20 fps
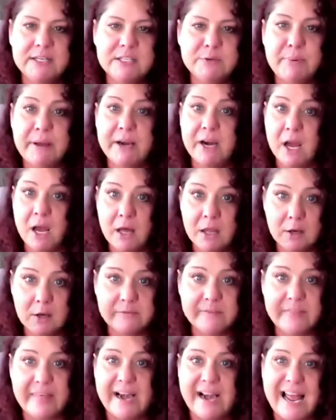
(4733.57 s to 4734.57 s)
has been all
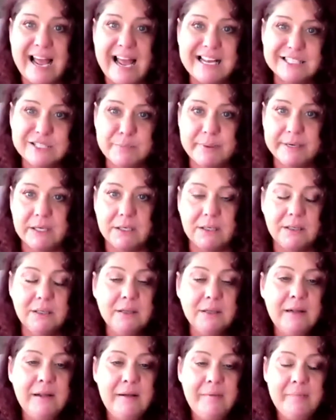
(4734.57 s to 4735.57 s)
over that hospital,
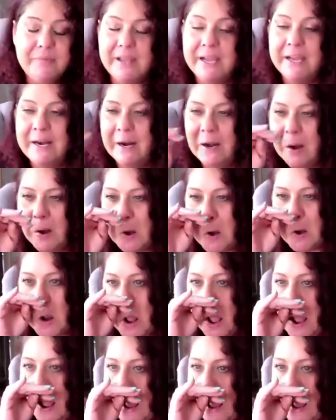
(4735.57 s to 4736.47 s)
you know?